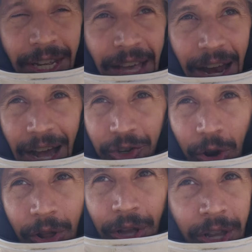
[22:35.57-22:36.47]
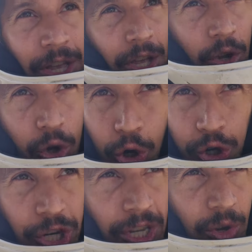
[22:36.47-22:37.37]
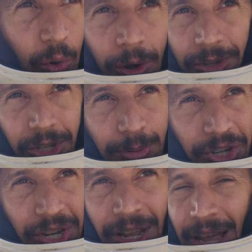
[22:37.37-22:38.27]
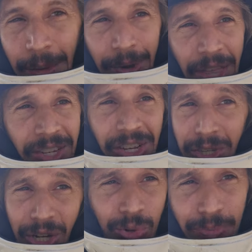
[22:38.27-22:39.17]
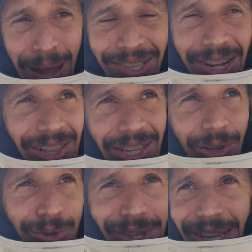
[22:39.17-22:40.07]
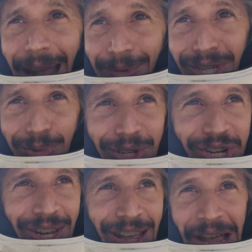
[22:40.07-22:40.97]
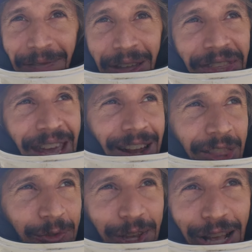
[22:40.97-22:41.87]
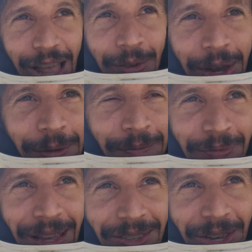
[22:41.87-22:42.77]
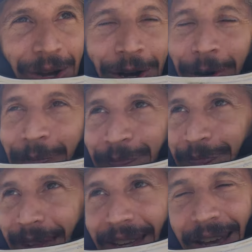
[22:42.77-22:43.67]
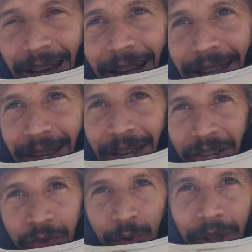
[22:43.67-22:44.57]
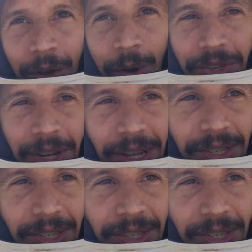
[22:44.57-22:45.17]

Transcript: need that hydraulic, cushy oil suspension. But they just use, basically use the same suspension that they had on the V eleven. So yeah, it just really wasn't a